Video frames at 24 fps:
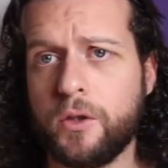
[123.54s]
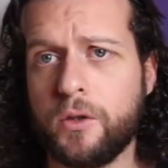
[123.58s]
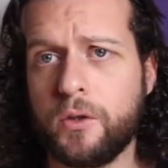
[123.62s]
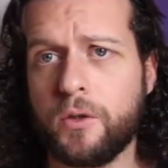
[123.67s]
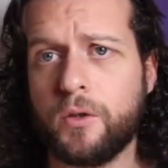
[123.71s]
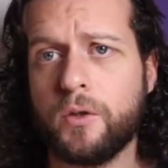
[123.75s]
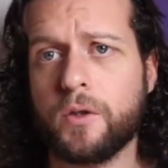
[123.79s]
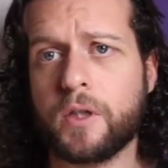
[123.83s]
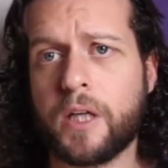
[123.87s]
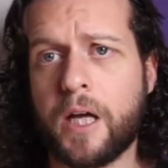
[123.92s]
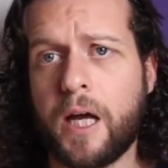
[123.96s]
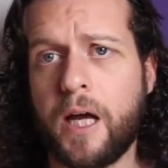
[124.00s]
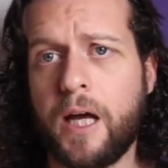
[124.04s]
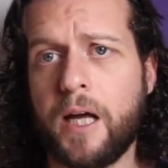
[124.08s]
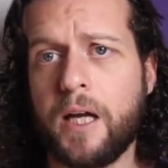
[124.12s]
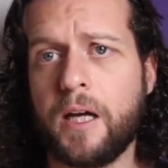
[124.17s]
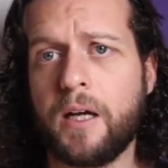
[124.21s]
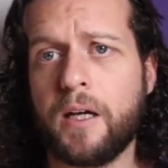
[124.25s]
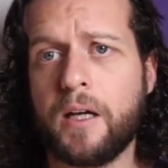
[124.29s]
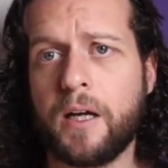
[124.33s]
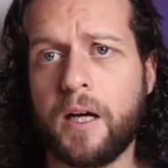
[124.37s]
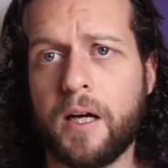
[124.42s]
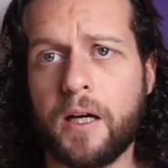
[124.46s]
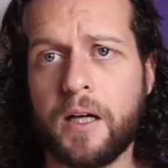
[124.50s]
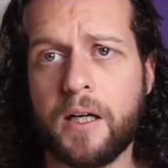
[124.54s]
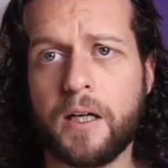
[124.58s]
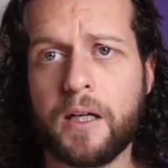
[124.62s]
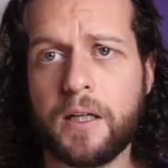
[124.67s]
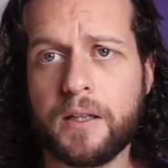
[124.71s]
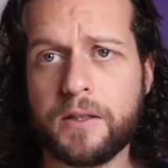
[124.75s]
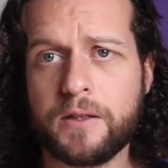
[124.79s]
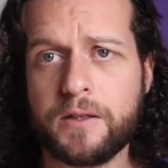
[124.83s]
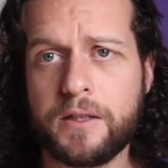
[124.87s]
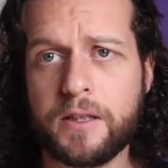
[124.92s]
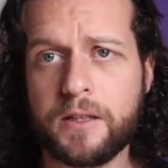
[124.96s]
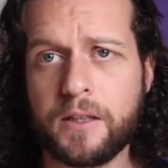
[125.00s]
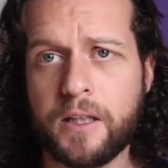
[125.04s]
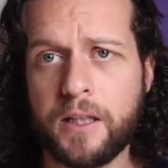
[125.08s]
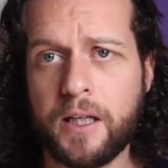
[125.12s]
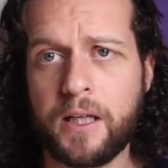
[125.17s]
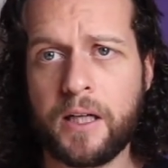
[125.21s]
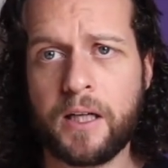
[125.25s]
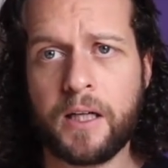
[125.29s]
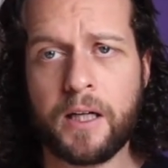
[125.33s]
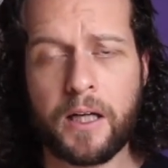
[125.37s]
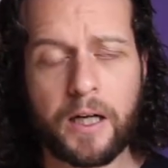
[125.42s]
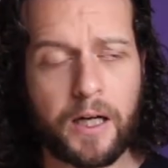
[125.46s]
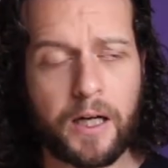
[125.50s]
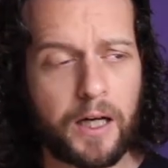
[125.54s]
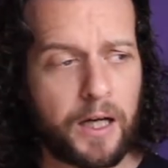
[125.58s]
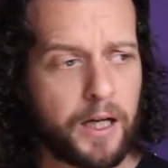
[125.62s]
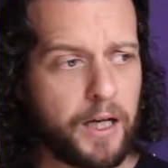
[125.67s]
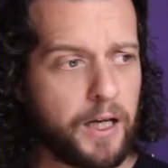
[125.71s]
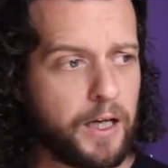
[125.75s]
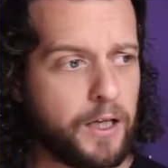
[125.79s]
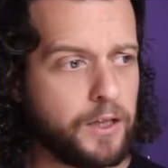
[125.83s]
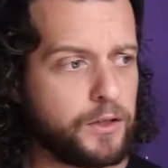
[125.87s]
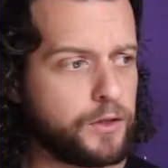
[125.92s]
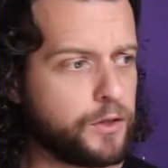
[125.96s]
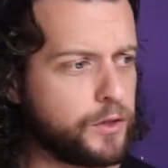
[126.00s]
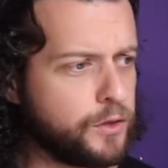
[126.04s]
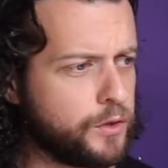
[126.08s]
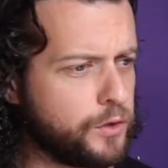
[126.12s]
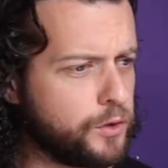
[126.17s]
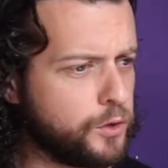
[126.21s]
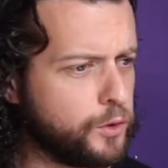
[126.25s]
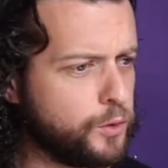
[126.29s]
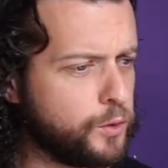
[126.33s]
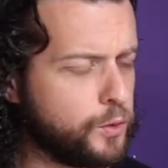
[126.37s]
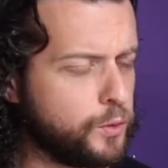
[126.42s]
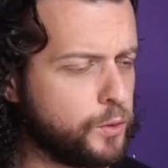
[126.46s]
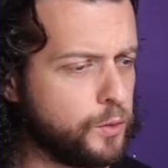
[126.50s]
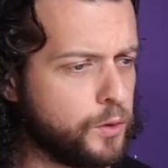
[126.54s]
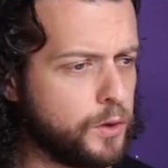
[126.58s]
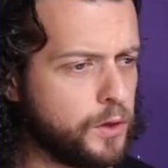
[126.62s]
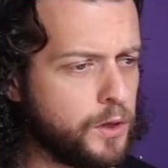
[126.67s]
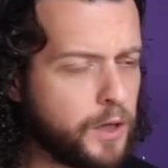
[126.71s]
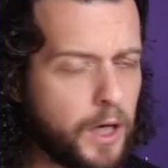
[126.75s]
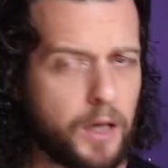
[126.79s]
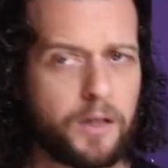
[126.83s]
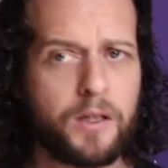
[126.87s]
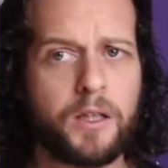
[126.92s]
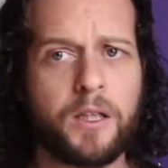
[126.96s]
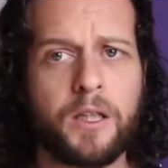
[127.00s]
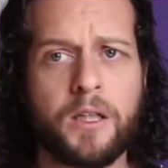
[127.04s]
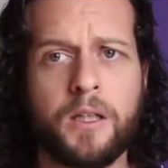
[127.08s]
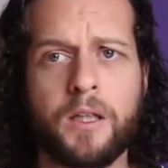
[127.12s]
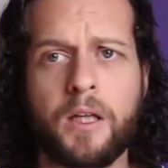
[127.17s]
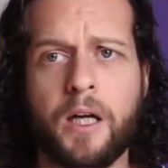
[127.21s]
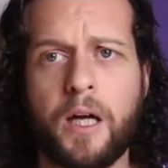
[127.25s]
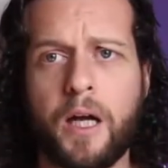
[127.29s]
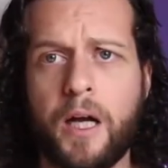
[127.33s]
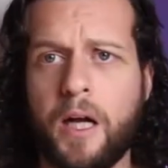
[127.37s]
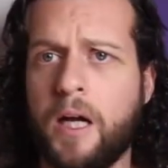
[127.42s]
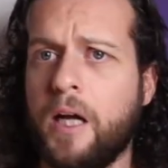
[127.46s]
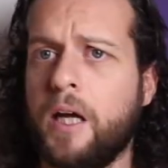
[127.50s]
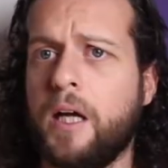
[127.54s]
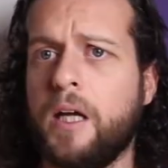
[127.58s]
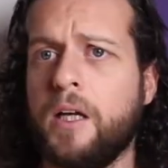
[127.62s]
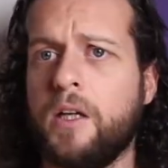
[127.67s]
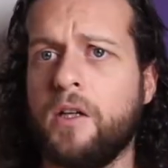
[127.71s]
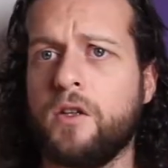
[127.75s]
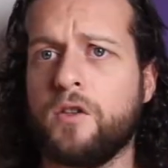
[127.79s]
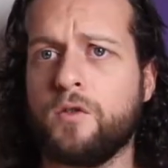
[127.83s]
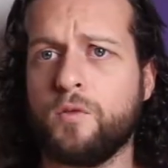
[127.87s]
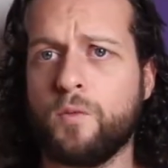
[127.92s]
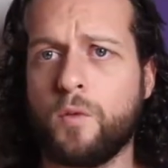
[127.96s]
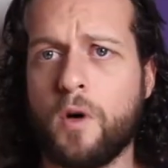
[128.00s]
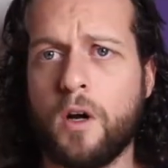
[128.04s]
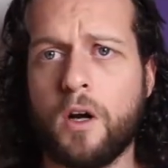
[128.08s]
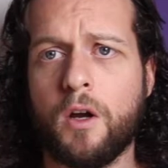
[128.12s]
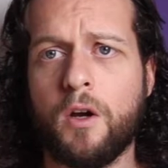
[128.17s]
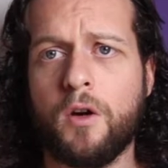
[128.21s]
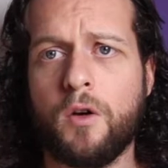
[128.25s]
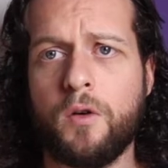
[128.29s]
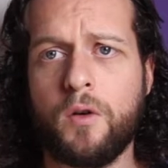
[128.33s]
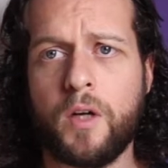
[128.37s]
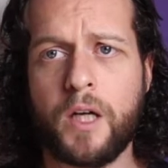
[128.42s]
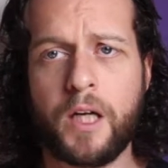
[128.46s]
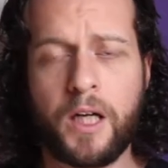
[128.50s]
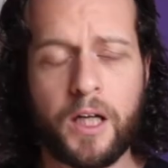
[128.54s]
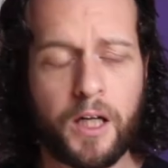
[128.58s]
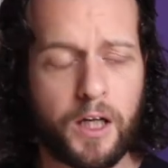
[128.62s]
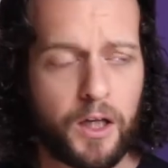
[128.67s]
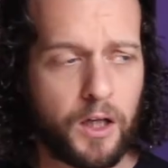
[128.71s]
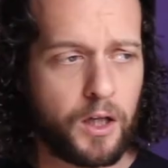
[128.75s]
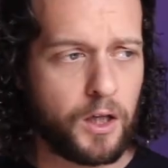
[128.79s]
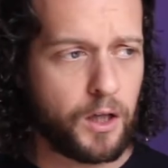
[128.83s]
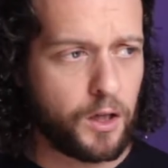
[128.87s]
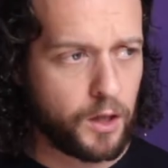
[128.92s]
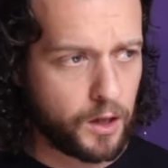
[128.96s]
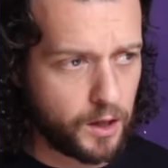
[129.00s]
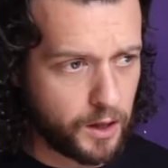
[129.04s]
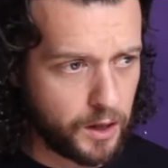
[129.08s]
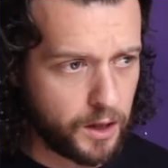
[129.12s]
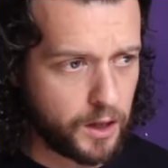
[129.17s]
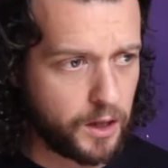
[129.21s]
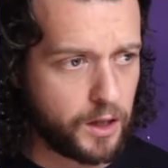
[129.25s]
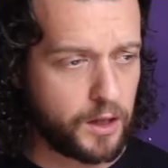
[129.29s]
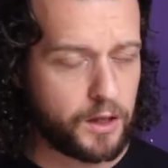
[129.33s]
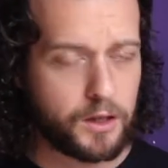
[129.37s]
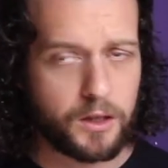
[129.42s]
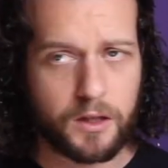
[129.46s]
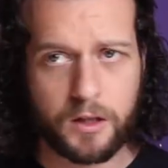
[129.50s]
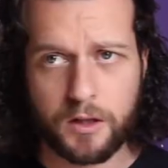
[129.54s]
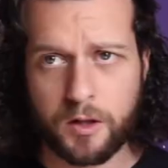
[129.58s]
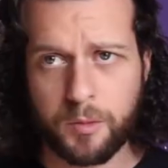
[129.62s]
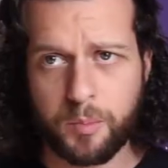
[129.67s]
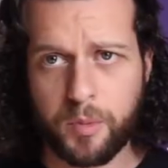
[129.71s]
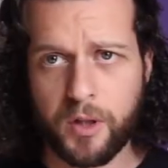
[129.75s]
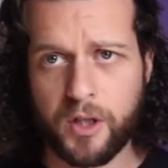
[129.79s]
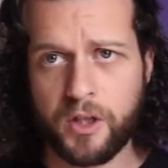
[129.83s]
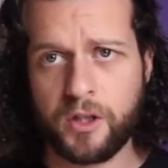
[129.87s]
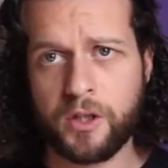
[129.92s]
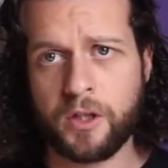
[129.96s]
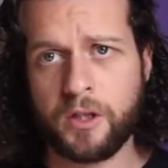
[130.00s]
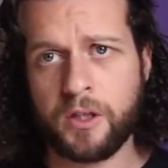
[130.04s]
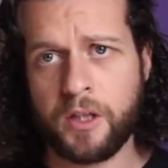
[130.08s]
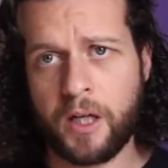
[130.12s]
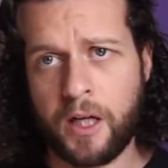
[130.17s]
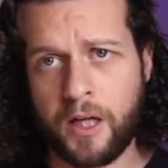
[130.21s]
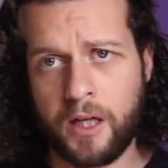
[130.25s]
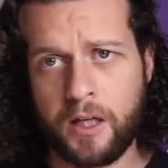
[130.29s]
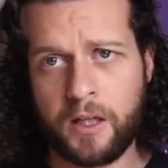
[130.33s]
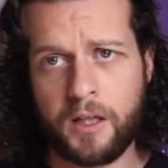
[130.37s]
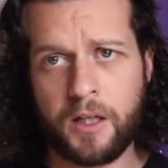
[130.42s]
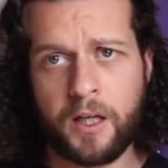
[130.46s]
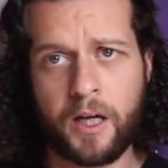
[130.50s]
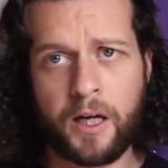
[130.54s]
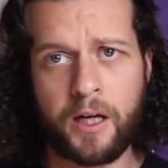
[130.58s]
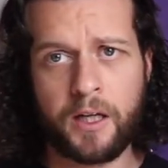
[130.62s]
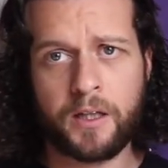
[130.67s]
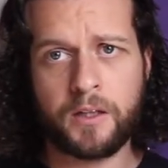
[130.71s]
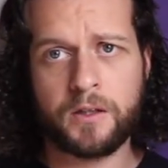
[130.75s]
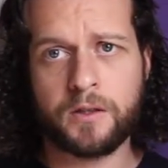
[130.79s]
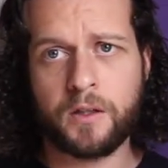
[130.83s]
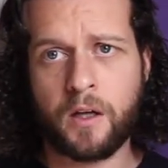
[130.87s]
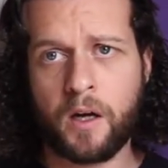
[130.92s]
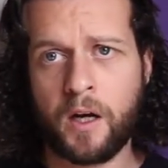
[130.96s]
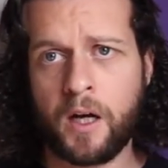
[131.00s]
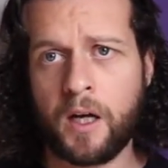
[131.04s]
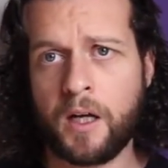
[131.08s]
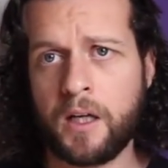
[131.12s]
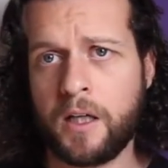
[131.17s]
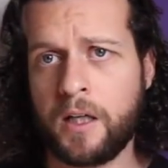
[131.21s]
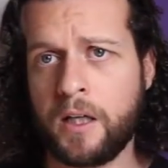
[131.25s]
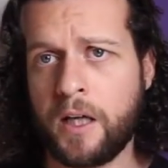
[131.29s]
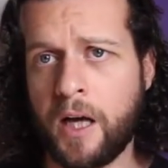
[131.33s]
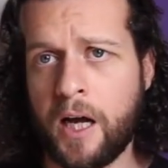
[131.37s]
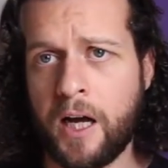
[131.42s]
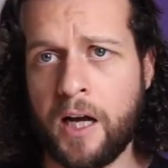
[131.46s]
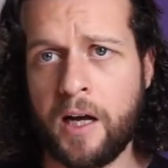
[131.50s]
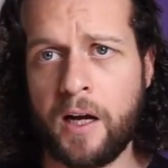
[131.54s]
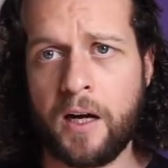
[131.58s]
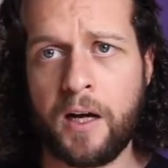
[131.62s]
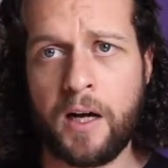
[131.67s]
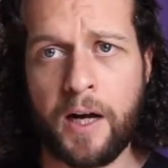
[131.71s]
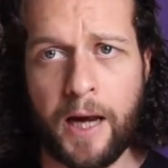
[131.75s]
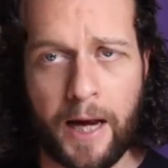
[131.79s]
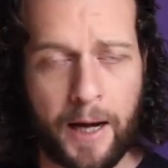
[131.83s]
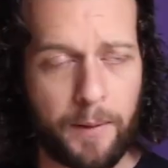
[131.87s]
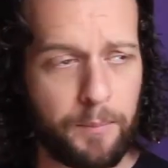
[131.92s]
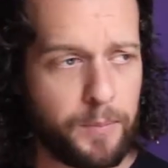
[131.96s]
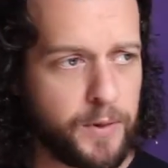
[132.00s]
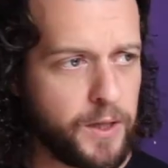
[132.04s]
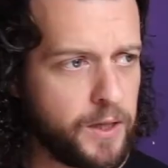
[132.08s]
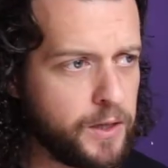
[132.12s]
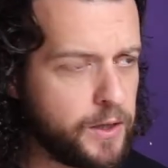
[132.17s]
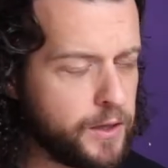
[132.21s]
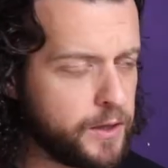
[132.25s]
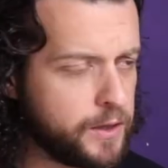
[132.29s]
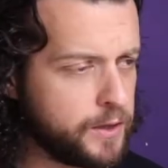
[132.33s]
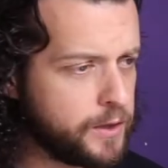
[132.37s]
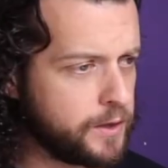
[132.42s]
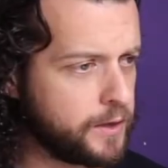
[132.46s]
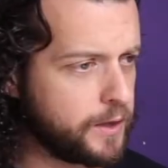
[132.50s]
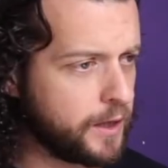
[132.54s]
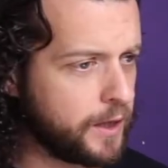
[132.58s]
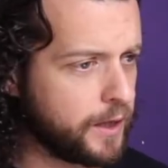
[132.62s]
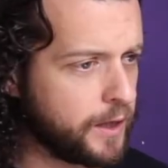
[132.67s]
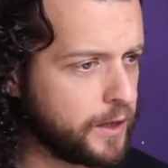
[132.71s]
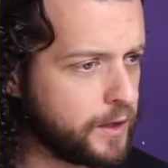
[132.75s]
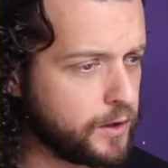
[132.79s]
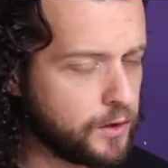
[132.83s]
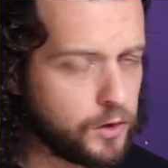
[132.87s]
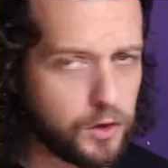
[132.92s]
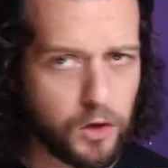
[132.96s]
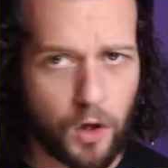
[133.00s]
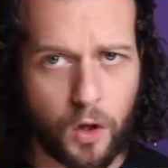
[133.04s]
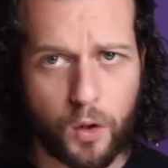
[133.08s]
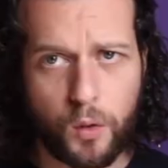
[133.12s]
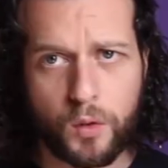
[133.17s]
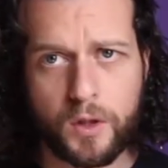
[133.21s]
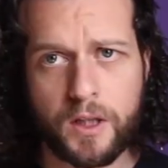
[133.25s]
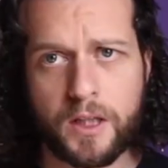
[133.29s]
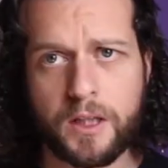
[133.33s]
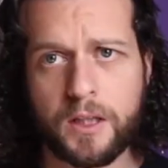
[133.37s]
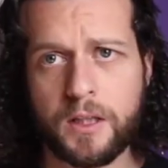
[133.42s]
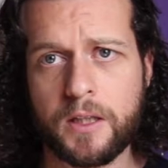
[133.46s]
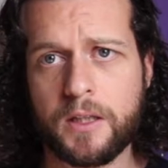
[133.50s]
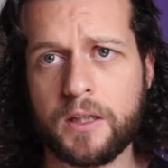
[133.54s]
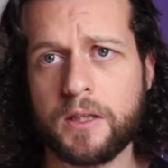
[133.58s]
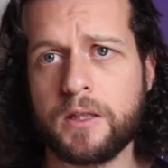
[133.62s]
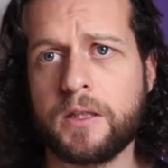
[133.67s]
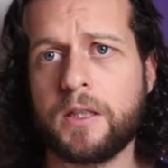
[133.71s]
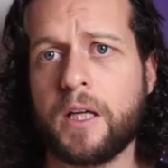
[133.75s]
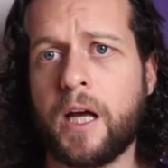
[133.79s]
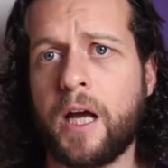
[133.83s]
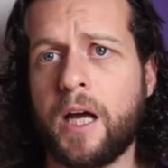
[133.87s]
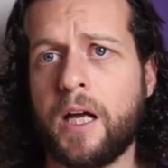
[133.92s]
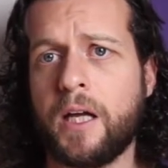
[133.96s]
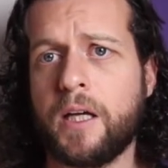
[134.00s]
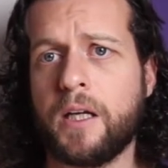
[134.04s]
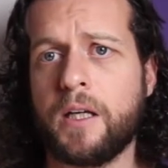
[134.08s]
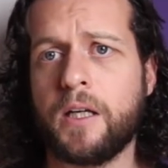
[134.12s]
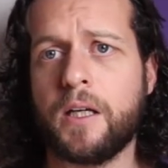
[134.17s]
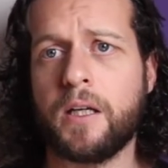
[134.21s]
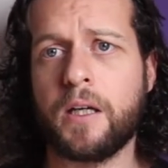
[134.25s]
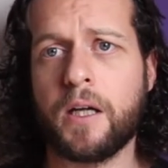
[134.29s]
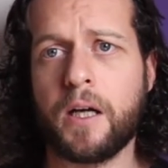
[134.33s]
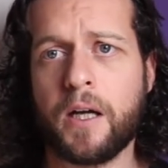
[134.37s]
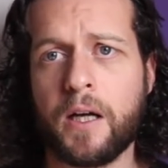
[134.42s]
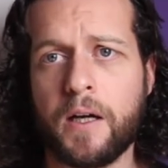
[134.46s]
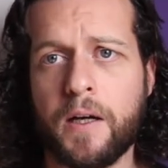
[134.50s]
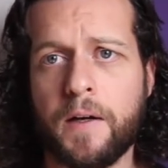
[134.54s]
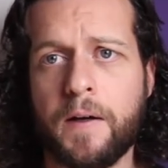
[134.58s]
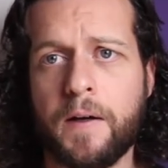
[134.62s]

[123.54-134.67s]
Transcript: you can sit there and do nothing and wallow in the depression and anxiety and emptiness and loneliness and